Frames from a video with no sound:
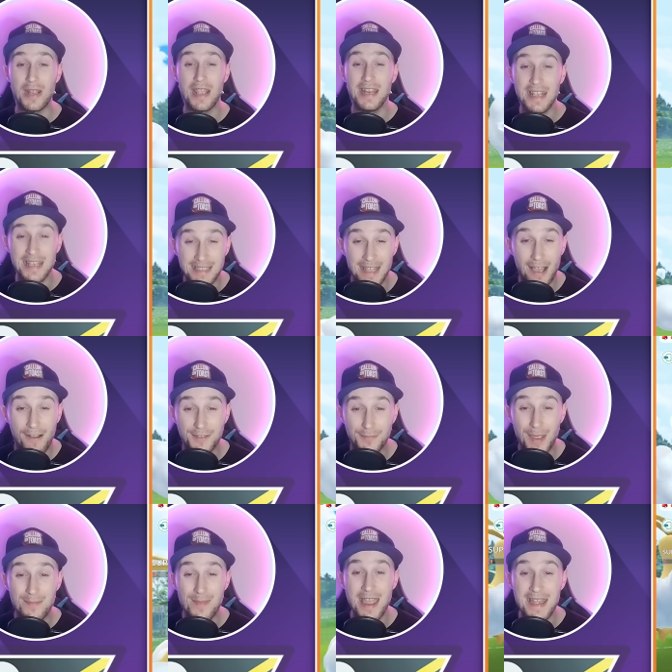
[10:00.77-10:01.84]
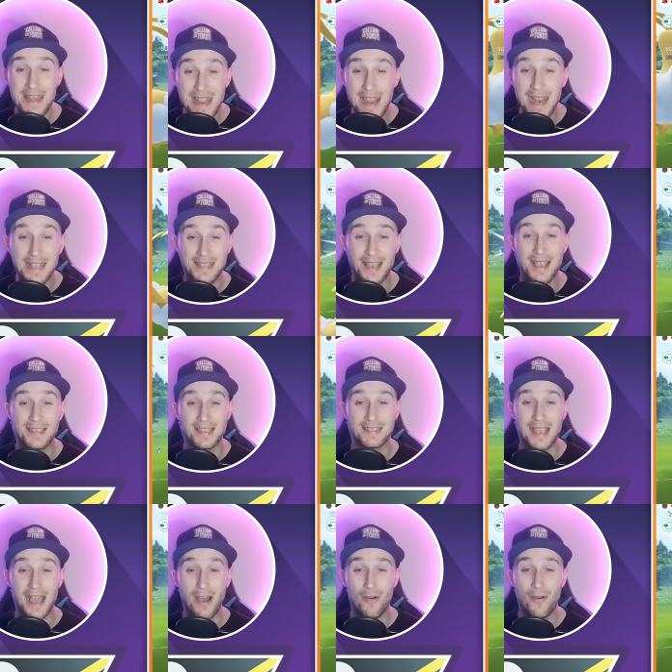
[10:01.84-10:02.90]
It is the Ice Beam. It nearly takes us
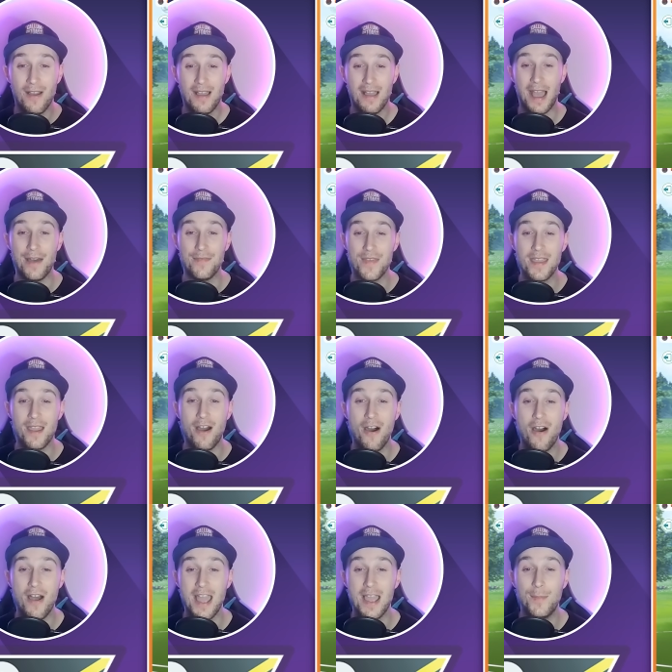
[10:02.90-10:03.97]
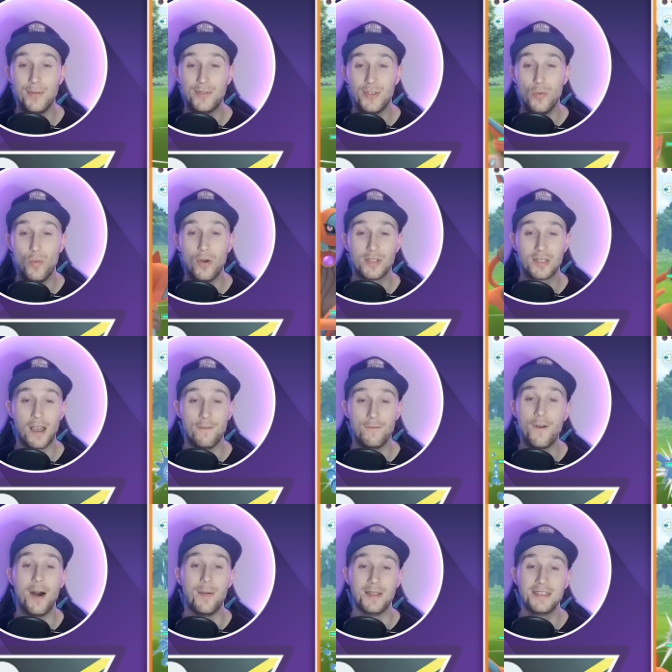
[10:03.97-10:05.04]
out. And they are able to Water Gun
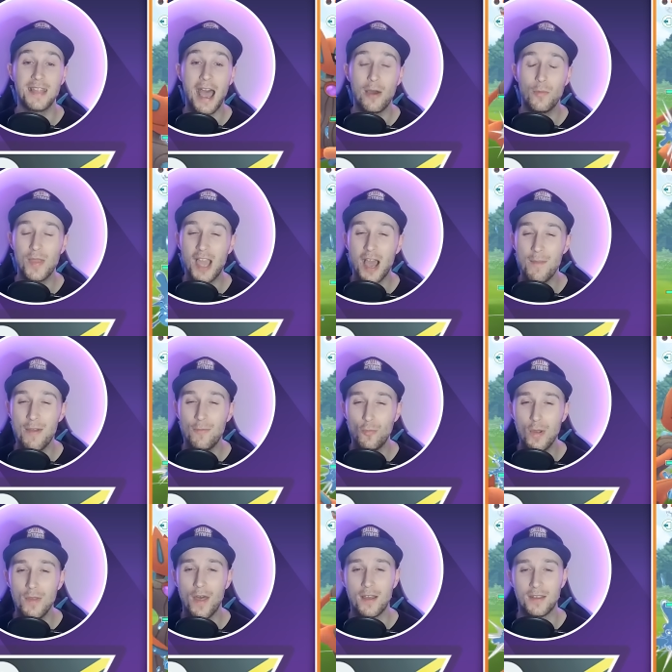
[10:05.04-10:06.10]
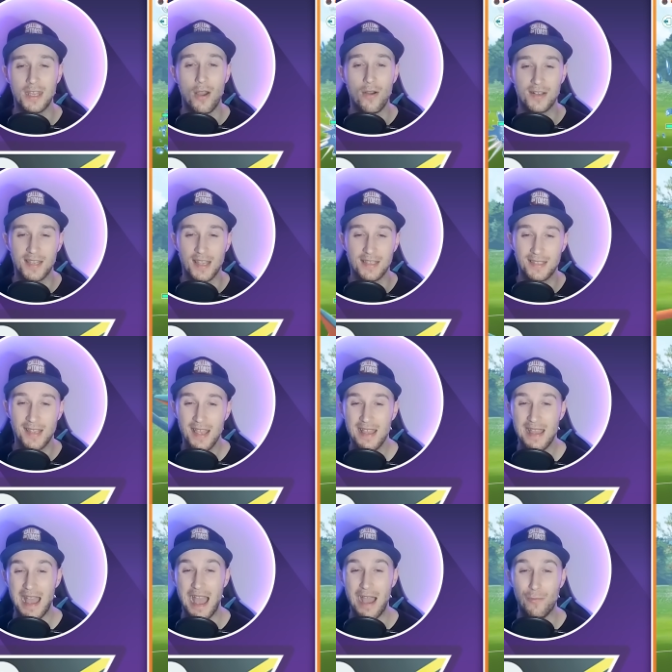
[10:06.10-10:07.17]
farm us down. We come in with our Deoxys,
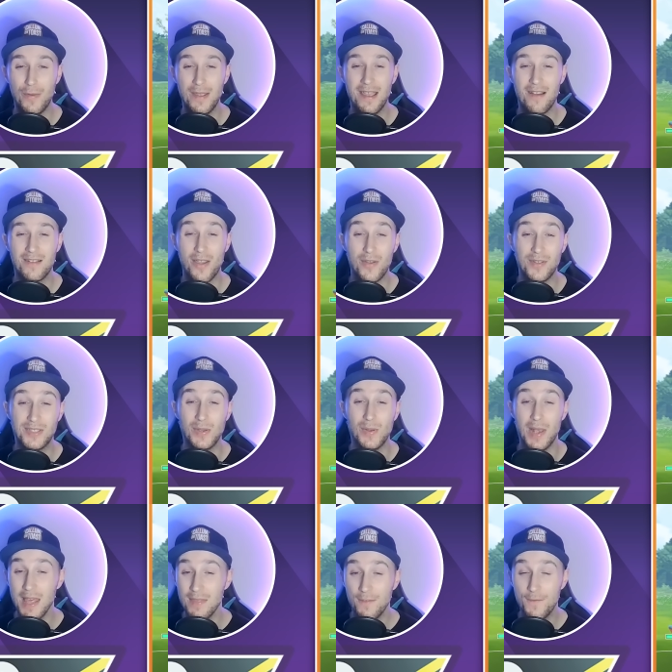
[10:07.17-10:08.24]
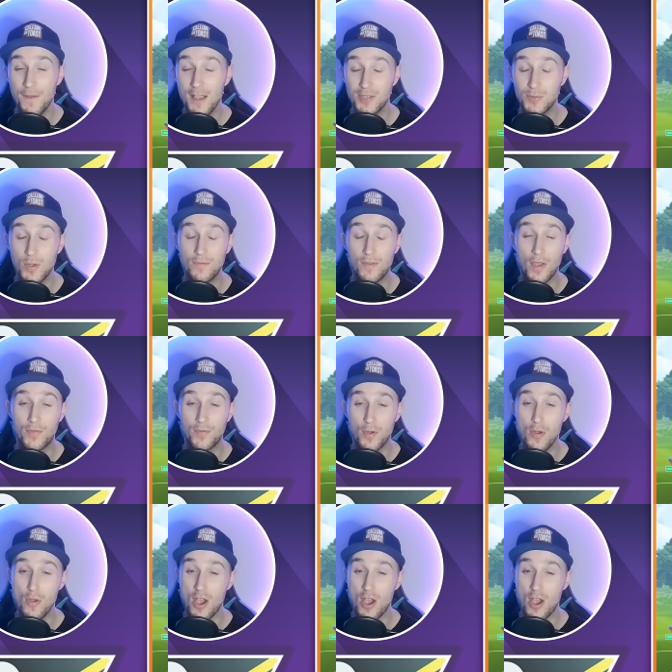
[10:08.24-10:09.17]
and we are going to let the first move go through.